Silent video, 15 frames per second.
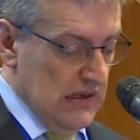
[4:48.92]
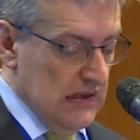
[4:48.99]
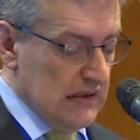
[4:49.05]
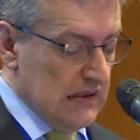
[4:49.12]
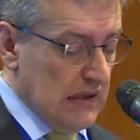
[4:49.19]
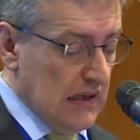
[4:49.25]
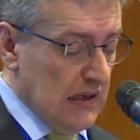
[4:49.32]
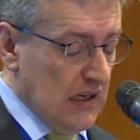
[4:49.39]

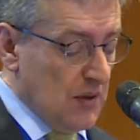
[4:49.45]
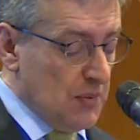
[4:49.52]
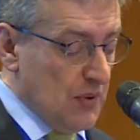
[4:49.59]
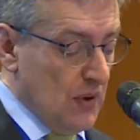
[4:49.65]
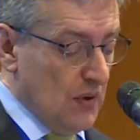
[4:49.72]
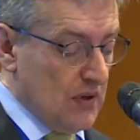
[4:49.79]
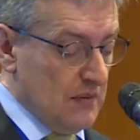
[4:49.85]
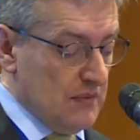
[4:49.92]
Screening
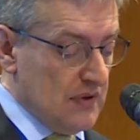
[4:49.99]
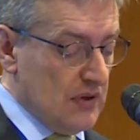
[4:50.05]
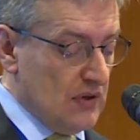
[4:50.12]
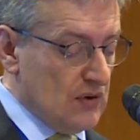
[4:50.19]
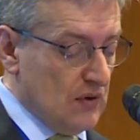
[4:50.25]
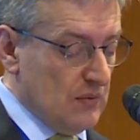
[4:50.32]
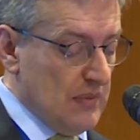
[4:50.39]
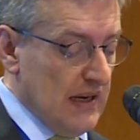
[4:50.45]
programs
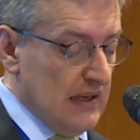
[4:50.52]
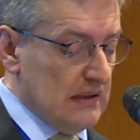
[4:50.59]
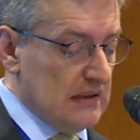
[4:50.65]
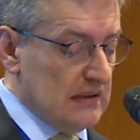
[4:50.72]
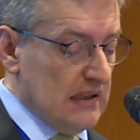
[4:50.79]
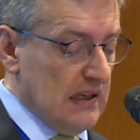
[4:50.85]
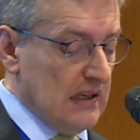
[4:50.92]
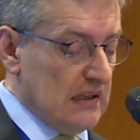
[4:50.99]
should be
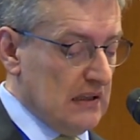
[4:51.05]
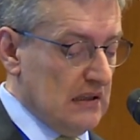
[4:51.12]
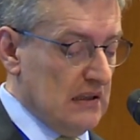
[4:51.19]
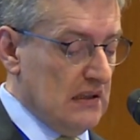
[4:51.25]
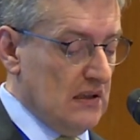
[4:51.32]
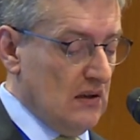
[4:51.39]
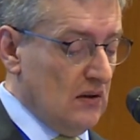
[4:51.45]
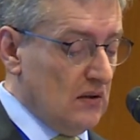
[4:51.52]
undertaken
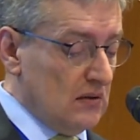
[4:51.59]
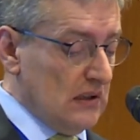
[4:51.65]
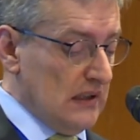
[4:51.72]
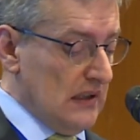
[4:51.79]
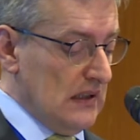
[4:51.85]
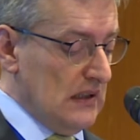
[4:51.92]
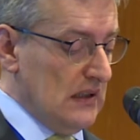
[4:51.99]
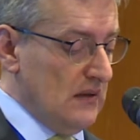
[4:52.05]

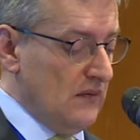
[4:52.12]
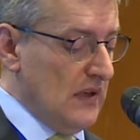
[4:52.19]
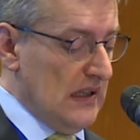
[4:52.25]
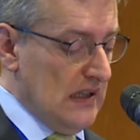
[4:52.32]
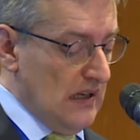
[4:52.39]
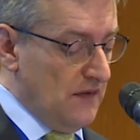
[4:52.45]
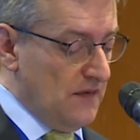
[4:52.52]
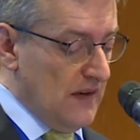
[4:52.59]
only when
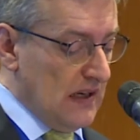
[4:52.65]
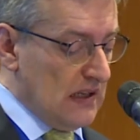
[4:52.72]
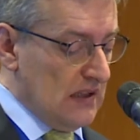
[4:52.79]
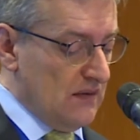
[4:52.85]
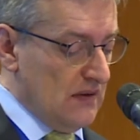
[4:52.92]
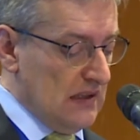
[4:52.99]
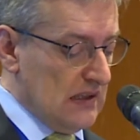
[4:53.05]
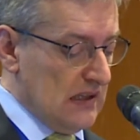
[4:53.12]
their
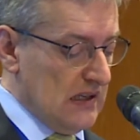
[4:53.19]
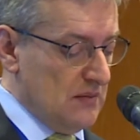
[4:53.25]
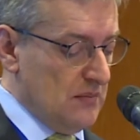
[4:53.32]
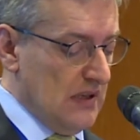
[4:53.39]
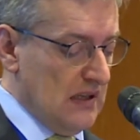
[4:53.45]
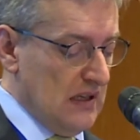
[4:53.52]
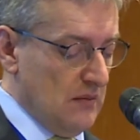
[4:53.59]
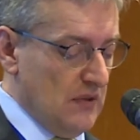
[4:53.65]
effectiveness has
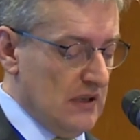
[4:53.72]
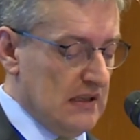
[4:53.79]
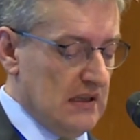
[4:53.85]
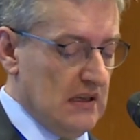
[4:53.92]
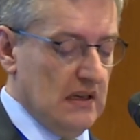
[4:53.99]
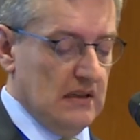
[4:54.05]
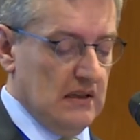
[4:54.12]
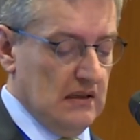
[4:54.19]
been
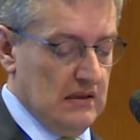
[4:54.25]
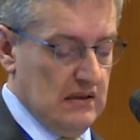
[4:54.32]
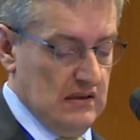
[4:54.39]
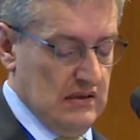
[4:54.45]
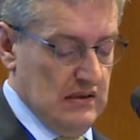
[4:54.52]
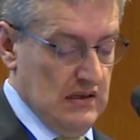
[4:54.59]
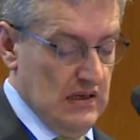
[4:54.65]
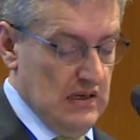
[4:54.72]
demonstrated,
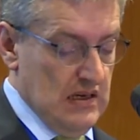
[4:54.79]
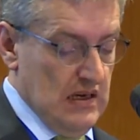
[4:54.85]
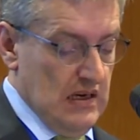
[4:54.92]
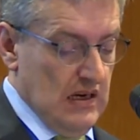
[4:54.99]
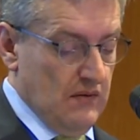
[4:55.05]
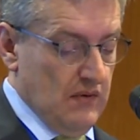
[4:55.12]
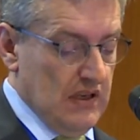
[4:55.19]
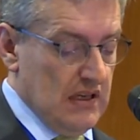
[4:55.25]

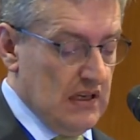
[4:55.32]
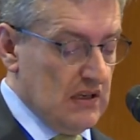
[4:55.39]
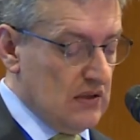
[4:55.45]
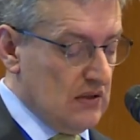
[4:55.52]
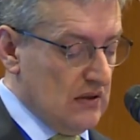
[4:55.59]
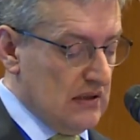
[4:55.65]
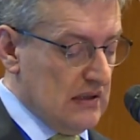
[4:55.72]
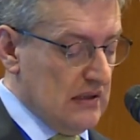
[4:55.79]
when
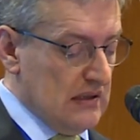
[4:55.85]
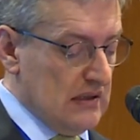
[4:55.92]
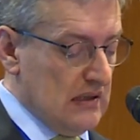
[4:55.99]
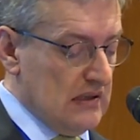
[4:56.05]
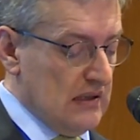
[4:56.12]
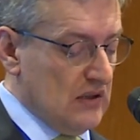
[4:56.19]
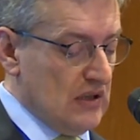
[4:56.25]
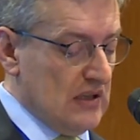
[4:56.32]
resources
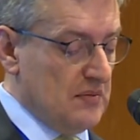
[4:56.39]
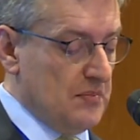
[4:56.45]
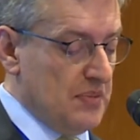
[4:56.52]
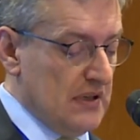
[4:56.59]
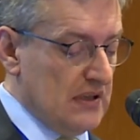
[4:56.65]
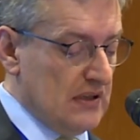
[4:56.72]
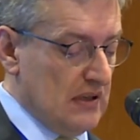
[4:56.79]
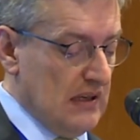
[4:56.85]
such as
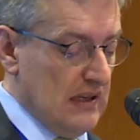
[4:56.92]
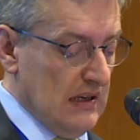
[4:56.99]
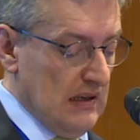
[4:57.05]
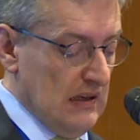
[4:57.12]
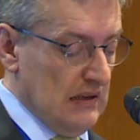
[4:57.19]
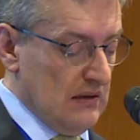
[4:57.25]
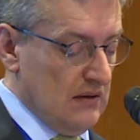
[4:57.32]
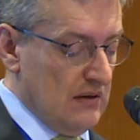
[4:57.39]

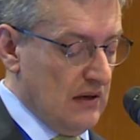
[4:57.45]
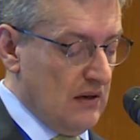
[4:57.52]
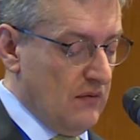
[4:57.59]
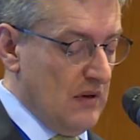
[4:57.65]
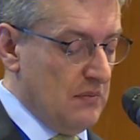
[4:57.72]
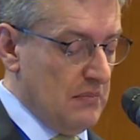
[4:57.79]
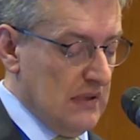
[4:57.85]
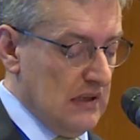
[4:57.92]
personnel or
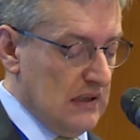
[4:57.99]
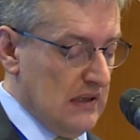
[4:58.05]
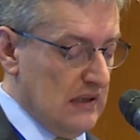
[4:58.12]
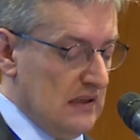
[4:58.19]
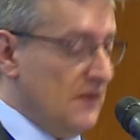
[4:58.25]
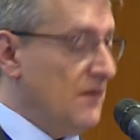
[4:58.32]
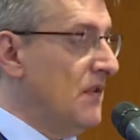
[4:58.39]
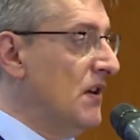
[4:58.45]
equipment are
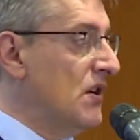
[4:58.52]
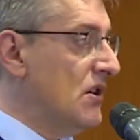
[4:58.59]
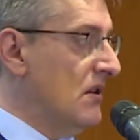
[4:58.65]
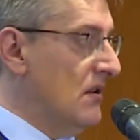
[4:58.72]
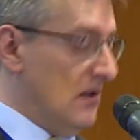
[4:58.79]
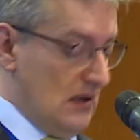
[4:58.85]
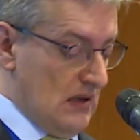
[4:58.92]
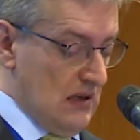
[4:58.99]

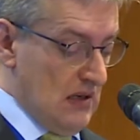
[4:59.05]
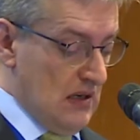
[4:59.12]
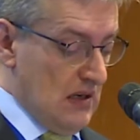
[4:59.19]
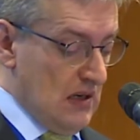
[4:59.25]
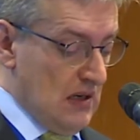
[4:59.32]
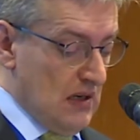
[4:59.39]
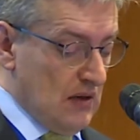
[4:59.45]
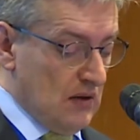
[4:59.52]
sufficient
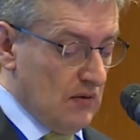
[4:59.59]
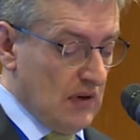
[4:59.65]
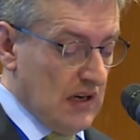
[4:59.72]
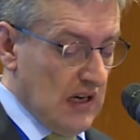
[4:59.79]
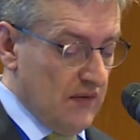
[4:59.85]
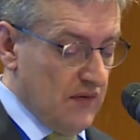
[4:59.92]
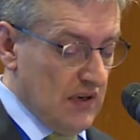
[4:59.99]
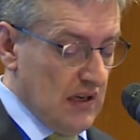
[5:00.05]
to
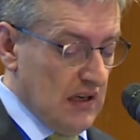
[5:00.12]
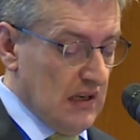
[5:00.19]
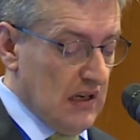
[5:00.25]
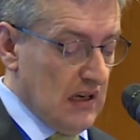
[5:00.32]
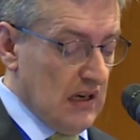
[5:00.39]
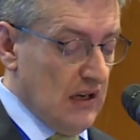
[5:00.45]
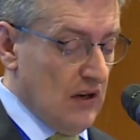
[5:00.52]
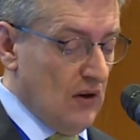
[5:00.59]
cover
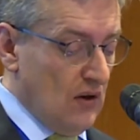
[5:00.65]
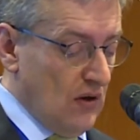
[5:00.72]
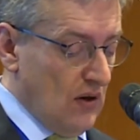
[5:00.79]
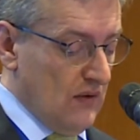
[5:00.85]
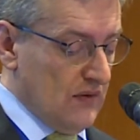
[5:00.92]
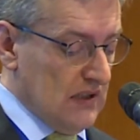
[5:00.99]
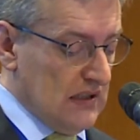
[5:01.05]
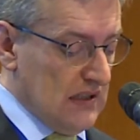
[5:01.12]
nearly
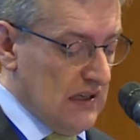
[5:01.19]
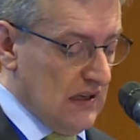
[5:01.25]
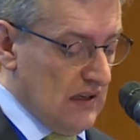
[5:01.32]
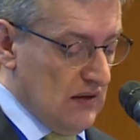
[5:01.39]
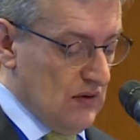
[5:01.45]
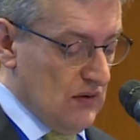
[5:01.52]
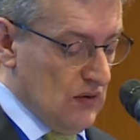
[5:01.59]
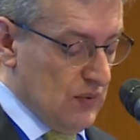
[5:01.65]
all of the
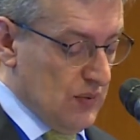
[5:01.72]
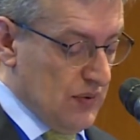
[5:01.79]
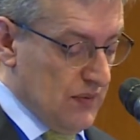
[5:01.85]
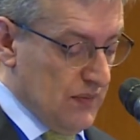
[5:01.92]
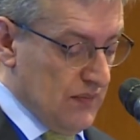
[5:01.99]
target group,